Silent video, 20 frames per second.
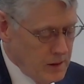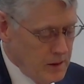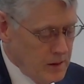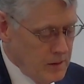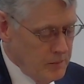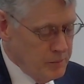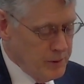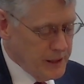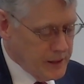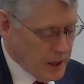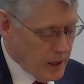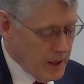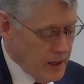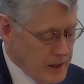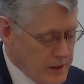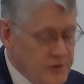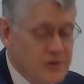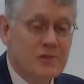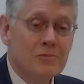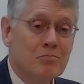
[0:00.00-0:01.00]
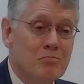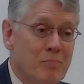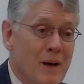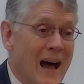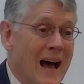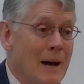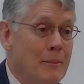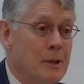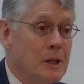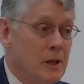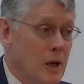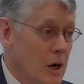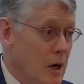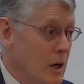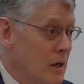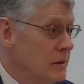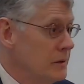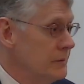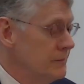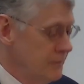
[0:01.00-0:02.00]
Because
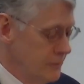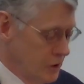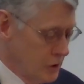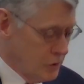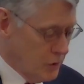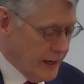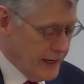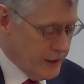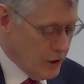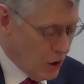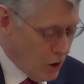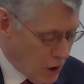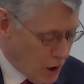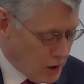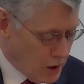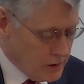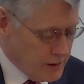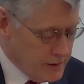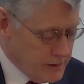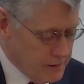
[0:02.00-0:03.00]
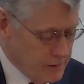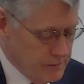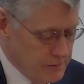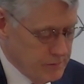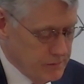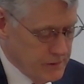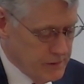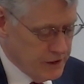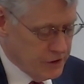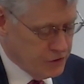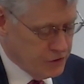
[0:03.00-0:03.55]
Babylon, the great harlot, is